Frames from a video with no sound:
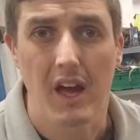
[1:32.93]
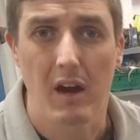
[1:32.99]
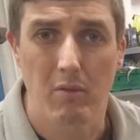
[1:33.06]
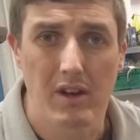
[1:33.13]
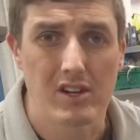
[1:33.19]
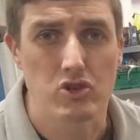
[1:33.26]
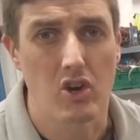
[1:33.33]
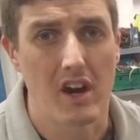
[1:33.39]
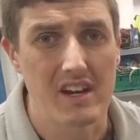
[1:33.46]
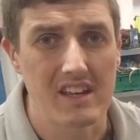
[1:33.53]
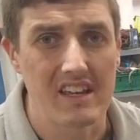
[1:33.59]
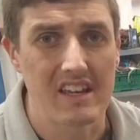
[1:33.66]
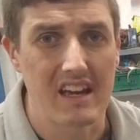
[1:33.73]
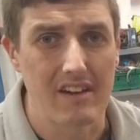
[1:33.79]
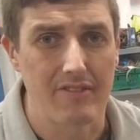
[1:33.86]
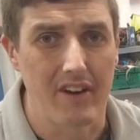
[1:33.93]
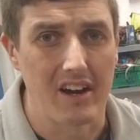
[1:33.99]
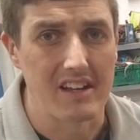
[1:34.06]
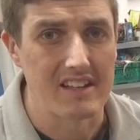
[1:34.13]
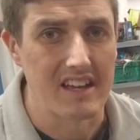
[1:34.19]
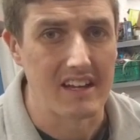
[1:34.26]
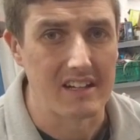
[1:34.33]
I want to try the
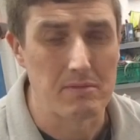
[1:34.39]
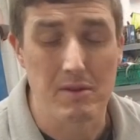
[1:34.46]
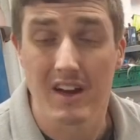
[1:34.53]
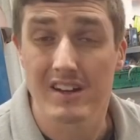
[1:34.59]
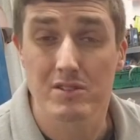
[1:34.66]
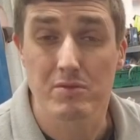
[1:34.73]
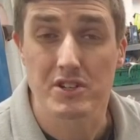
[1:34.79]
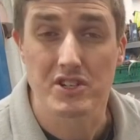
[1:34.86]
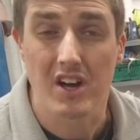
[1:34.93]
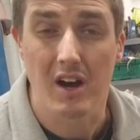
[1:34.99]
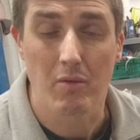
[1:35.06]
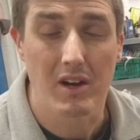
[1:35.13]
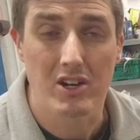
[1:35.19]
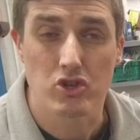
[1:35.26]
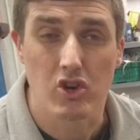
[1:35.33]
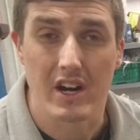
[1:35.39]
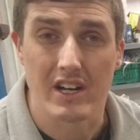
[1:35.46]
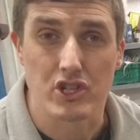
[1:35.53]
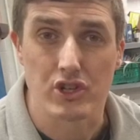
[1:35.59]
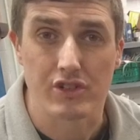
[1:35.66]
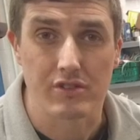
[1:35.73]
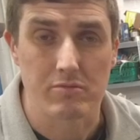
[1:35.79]
EFI thing. To be honest with you, I want to try
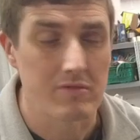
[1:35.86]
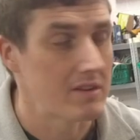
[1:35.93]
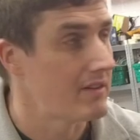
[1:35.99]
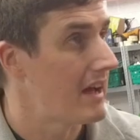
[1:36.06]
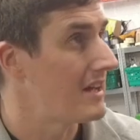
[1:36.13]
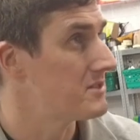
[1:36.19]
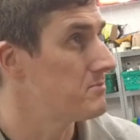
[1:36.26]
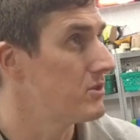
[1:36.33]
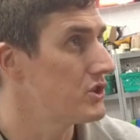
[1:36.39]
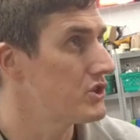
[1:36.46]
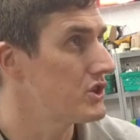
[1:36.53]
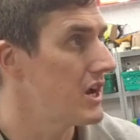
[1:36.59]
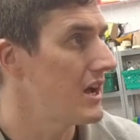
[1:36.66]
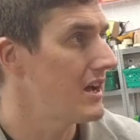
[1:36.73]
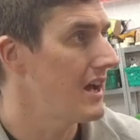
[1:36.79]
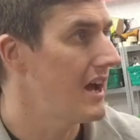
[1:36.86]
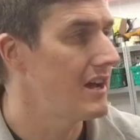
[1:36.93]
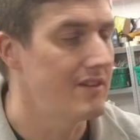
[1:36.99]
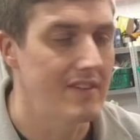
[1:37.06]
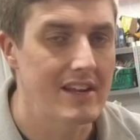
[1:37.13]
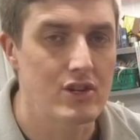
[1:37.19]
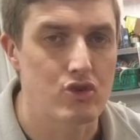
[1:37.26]
it just as much
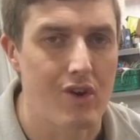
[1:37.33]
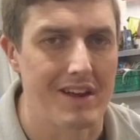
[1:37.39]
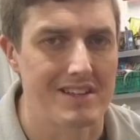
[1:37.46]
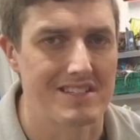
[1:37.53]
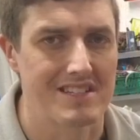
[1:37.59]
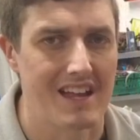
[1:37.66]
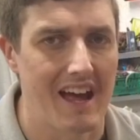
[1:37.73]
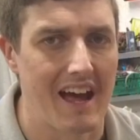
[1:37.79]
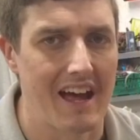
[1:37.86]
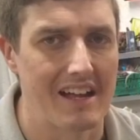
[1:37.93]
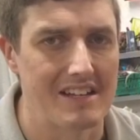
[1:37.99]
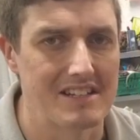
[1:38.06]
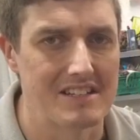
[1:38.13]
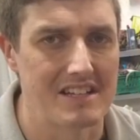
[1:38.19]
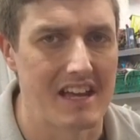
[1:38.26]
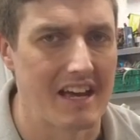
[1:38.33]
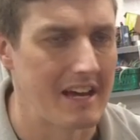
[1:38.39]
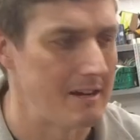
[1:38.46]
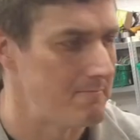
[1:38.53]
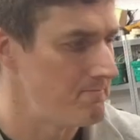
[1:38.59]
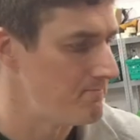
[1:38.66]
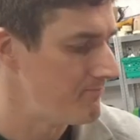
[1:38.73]
out of interest
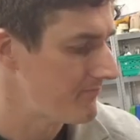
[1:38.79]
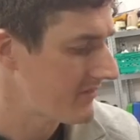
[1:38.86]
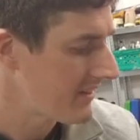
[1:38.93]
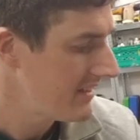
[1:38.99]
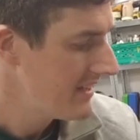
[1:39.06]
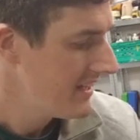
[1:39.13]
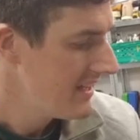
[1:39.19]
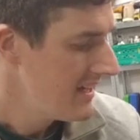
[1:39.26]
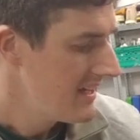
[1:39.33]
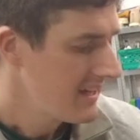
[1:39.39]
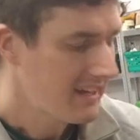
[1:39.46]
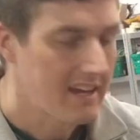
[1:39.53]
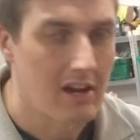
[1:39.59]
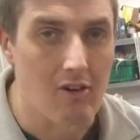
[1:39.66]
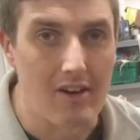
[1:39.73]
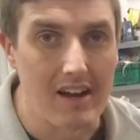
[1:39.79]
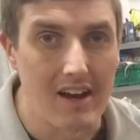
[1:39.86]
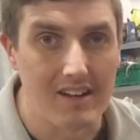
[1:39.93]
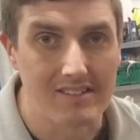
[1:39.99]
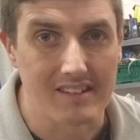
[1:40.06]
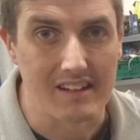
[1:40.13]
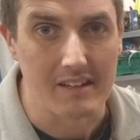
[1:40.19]
and
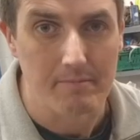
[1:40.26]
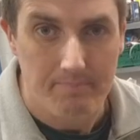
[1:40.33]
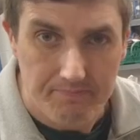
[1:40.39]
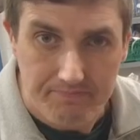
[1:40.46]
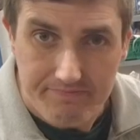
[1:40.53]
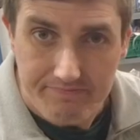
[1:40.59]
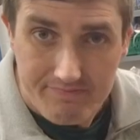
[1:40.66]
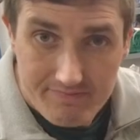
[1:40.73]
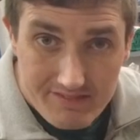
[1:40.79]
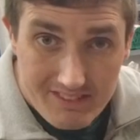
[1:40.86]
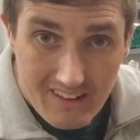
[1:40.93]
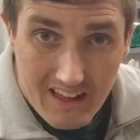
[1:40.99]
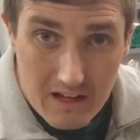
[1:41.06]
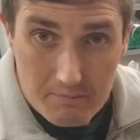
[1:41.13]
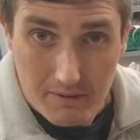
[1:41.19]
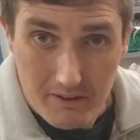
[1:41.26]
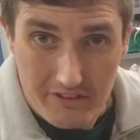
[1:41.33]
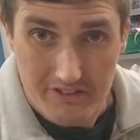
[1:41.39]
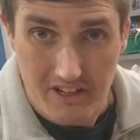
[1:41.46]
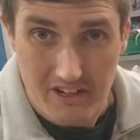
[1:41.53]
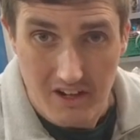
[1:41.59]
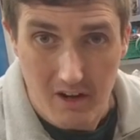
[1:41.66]
curiosity. And
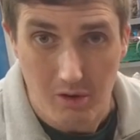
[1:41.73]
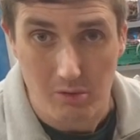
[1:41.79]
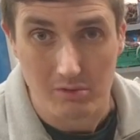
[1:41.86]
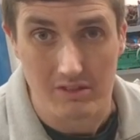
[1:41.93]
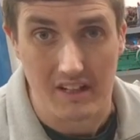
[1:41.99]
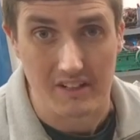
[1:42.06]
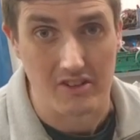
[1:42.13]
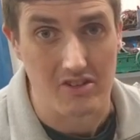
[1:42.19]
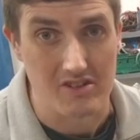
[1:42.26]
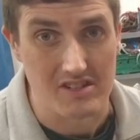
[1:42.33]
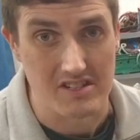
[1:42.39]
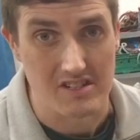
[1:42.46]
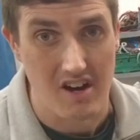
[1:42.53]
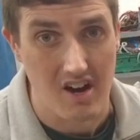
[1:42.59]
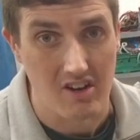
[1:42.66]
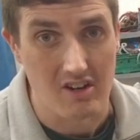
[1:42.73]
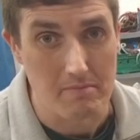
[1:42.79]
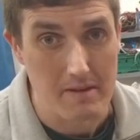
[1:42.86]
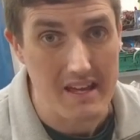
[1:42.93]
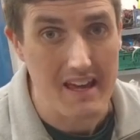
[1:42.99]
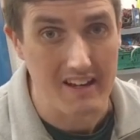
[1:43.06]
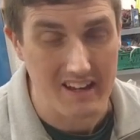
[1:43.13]
plus, I know that there's not going
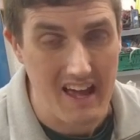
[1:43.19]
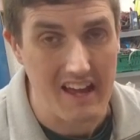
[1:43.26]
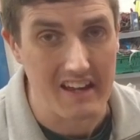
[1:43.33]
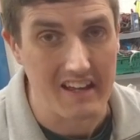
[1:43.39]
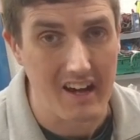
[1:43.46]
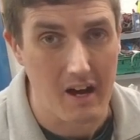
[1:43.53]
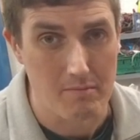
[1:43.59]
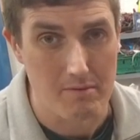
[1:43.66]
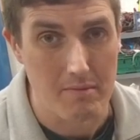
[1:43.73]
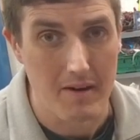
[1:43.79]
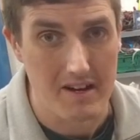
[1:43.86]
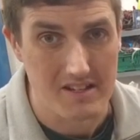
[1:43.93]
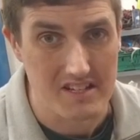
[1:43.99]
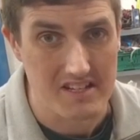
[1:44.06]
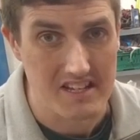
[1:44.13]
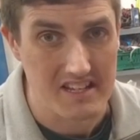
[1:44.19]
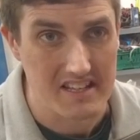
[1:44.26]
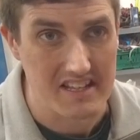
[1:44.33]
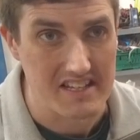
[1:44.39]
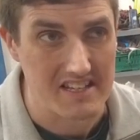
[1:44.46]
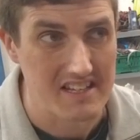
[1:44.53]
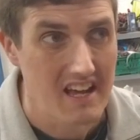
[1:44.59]
to be any compromises in
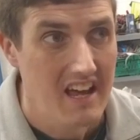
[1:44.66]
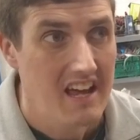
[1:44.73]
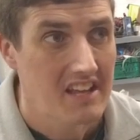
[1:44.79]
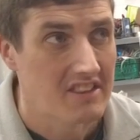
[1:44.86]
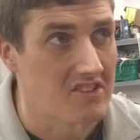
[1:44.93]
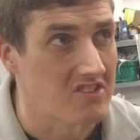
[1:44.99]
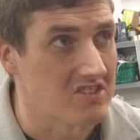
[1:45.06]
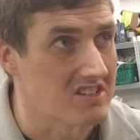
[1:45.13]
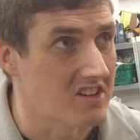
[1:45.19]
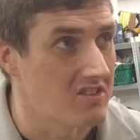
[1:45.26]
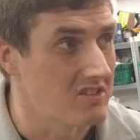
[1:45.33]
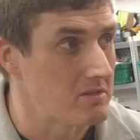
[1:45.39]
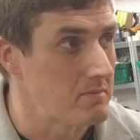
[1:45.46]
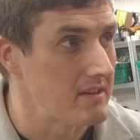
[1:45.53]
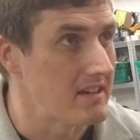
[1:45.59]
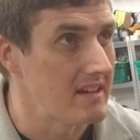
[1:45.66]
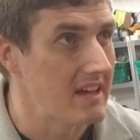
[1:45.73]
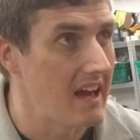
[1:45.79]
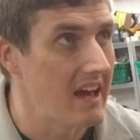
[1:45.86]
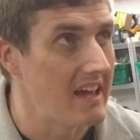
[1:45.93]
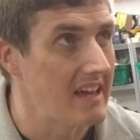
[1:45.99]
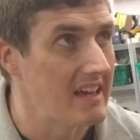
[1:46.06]
this. There's going to
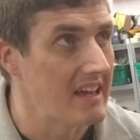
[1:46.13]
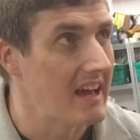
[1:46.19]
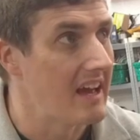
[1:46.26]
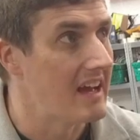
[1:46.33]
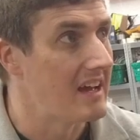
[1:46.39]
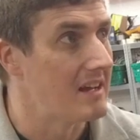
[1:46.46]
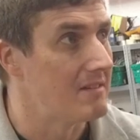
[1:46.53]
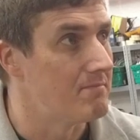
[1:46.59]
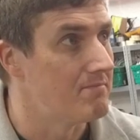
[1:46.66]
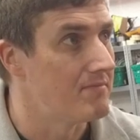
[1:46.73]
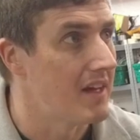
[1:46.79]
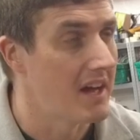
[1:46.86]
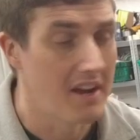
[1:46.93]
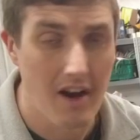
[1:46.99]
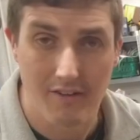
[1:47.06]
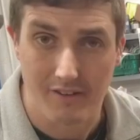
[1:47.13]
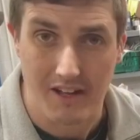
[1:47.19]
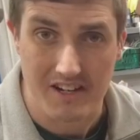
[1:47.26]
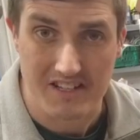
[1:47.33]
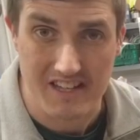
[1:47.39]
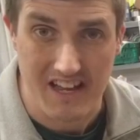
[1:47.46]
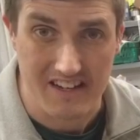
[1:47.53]
be an awful
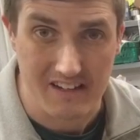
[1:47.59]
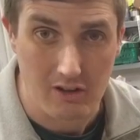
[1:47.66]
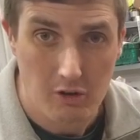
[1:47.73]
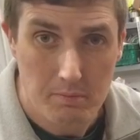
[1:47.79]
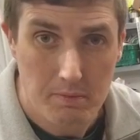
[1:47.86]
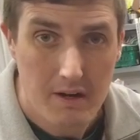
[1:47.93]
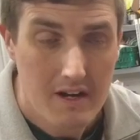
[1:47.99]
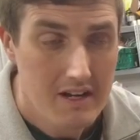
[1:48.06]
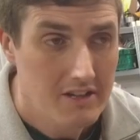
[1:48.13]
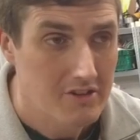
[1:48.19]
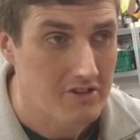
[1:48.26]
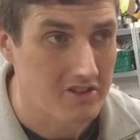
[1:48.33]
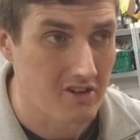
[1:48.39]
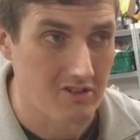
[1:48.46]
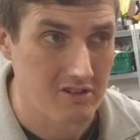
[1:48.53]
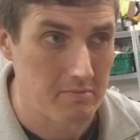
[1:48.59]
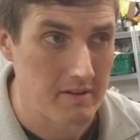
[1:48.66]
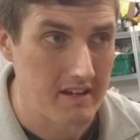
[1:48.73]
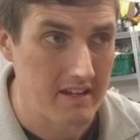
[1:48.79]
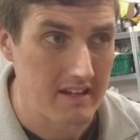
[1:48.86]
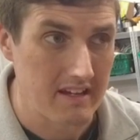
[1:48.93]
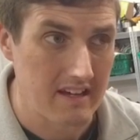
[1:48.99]
lot of setting up. There's going to
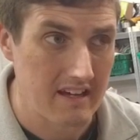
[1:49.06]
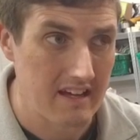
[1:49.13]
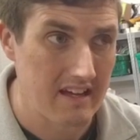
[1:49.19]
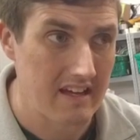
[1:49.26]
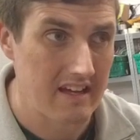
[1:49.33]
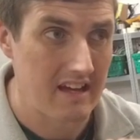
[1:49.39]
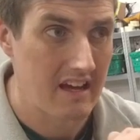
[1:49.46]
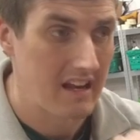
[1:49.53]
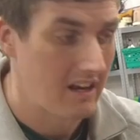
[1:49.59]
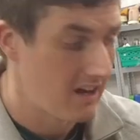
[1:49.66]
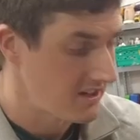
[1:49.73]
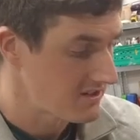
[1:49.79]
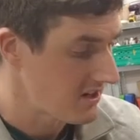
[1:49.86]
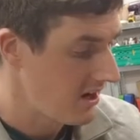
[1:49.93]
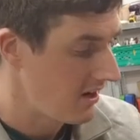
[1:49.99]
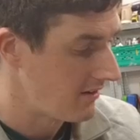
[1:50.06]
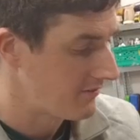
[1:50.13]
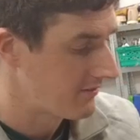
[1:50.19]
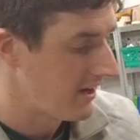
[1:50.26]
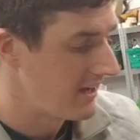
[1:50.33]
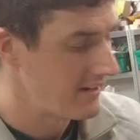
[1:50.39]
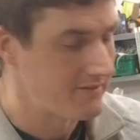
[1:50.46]
be a lot
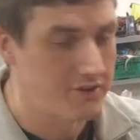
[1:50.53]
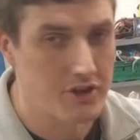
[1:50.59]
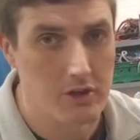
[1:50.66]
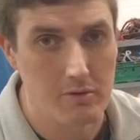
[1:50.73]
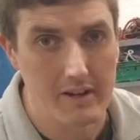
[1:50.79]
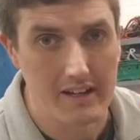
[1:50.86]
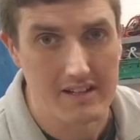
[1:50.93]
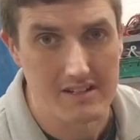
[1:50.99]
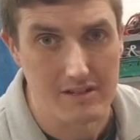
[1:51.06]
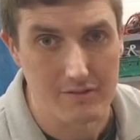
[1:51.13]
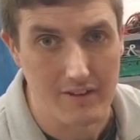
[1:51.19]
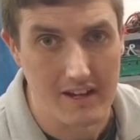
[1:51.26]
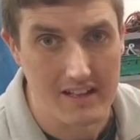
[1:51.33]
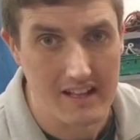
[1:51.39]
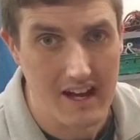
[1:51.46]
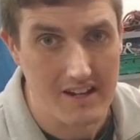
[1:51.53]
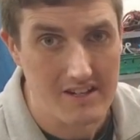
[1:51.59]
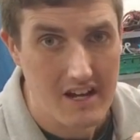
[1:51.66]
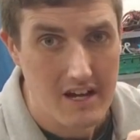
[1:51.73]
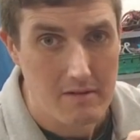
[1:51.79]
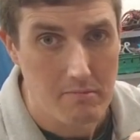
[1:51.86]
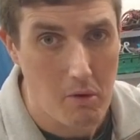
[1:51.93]
of kind of tuning and stuff like that,
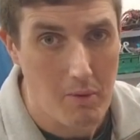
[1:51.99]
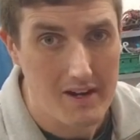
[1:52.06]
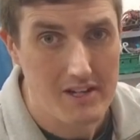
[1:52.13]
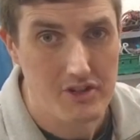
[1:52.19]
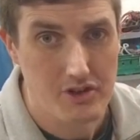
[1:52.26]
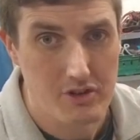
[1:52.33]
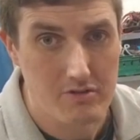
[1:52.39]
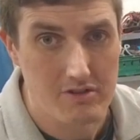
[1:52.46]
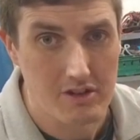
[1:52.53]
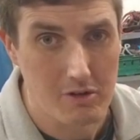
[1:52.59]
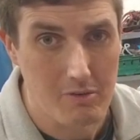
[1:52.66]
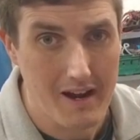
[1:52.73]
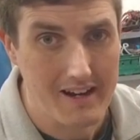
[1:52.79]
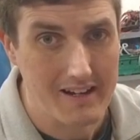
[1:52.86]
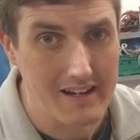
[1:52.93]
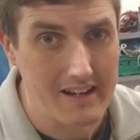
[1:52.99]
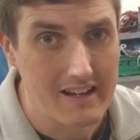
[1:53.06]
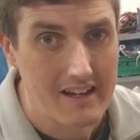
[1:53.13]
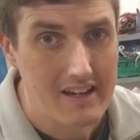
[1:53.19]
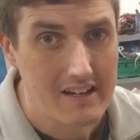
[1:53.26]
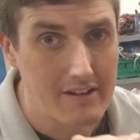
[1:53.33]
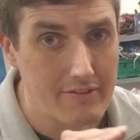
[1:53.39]
but when it's tuned correctly,
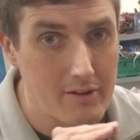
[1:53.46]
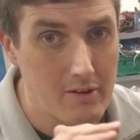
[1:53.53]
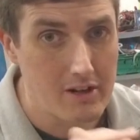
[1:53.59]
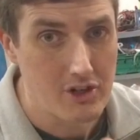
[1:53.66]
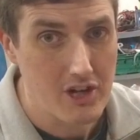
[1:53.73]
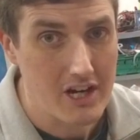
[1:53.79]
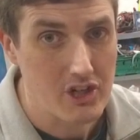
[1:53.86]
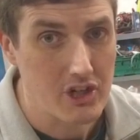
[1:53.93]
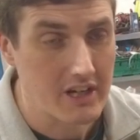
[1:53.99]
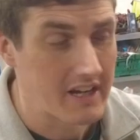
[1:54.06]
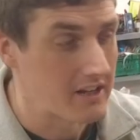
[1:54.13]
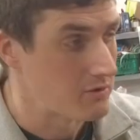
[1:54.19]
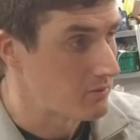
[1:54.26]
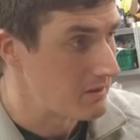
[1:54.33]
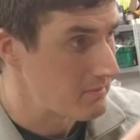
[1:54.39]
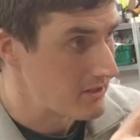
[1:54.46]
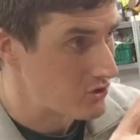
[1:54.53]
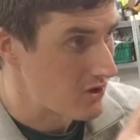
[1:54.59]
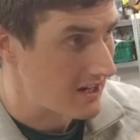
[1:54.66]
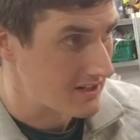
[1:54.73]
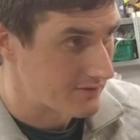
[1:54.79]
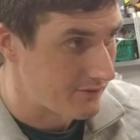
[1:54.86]
the fuel injection kit will be
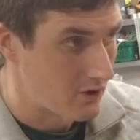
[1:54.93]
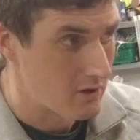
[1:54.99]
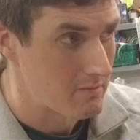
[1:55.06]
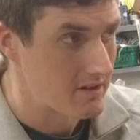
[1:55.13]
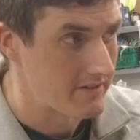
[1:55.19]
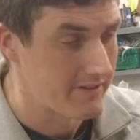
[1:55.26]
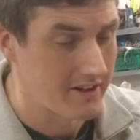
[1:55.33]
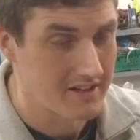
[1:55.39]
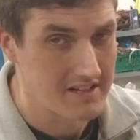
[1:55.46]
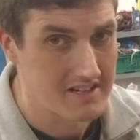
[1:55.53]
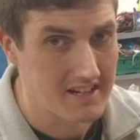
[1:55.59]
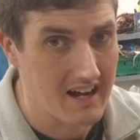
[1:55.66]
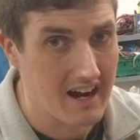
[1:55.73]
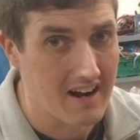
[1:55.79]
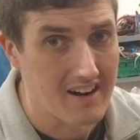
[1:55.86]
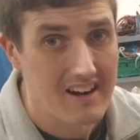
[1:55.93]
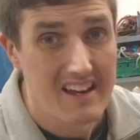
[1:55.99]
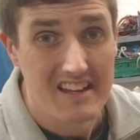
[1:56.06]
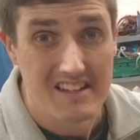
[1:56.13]
transformative on this car.